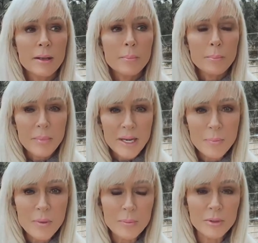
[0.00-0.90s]
many
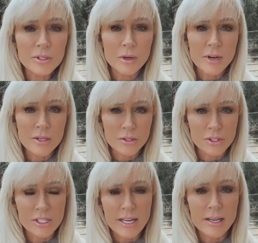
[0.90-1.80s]
people
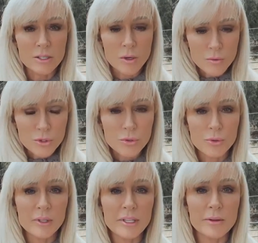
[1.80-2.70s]
don't
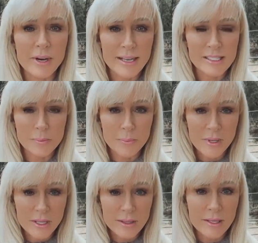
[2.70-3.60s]
truly grasp
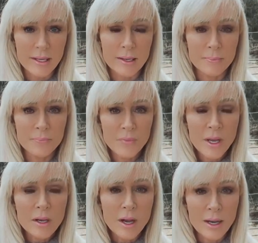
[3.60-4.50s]
the
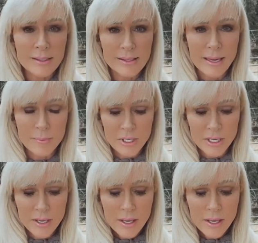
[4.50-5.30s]
concept